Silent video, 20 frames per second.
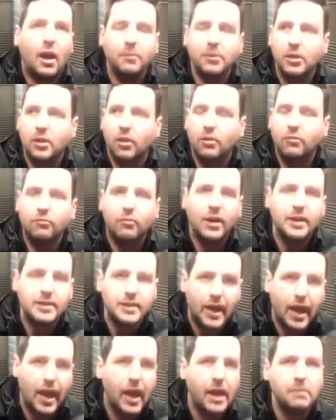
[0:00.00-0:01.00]
you know, race
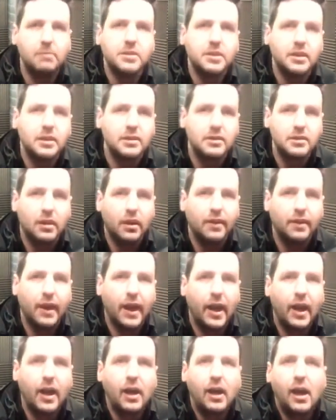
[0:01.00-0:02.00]
cams, things like
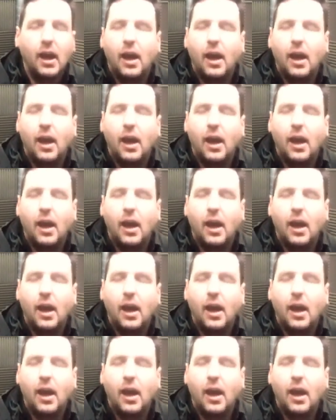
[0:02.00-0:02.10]
that.